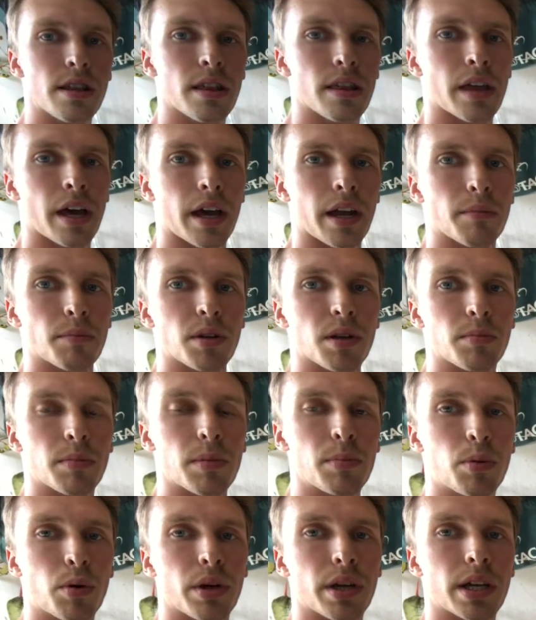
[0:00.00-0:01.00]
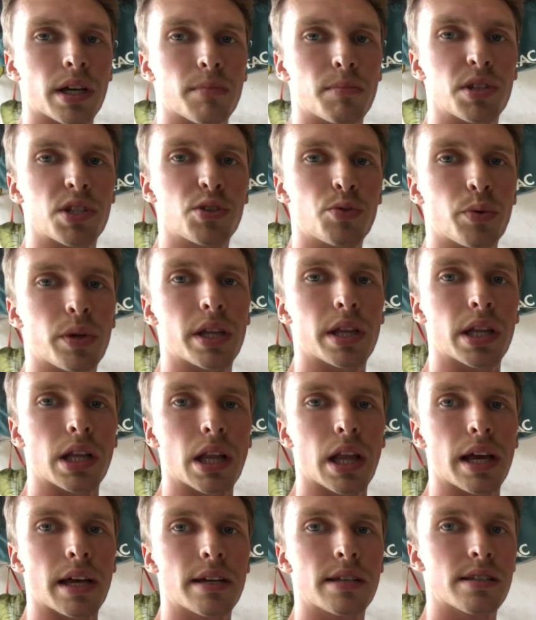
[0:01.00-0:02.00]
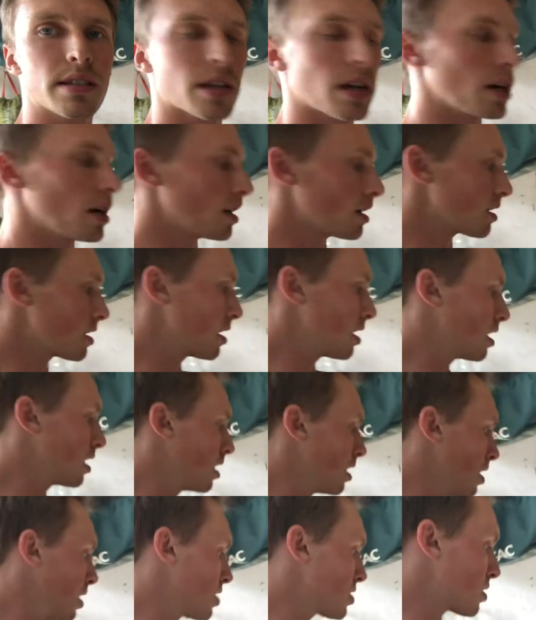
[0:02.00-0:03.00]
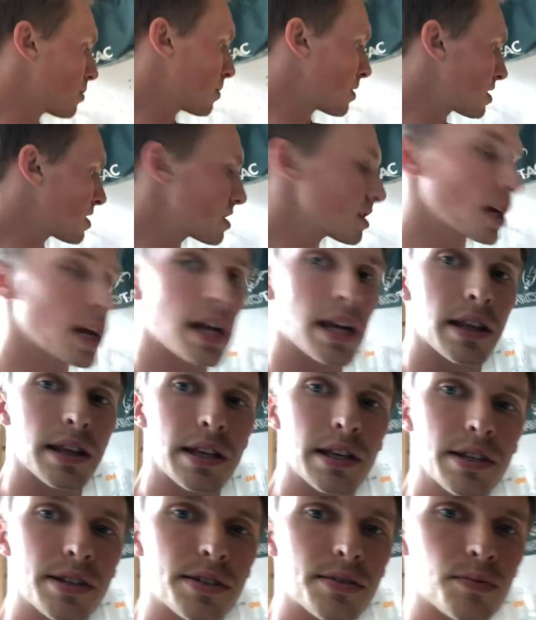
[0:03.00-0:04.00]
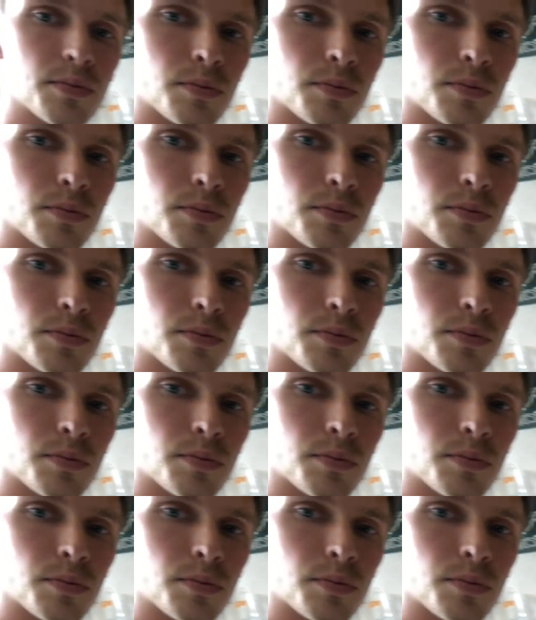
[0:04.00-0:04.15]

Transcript: that I'm going to be putting in between the legs cut. So I'm going to stain these